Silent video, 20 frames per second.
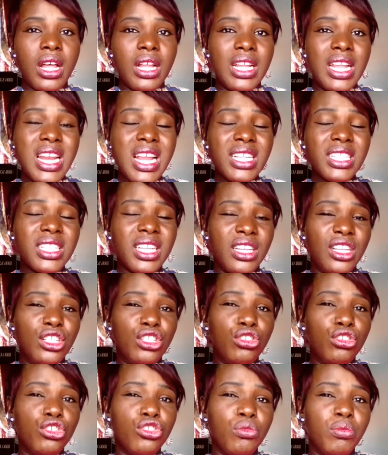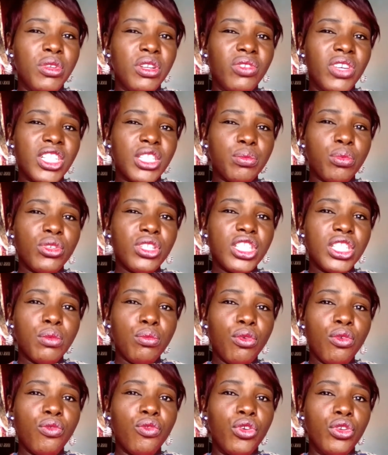The next thing is you should be
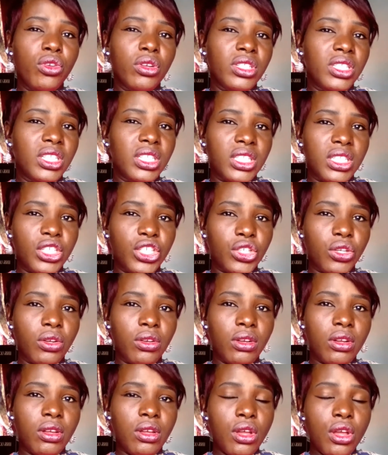responsible for your decision.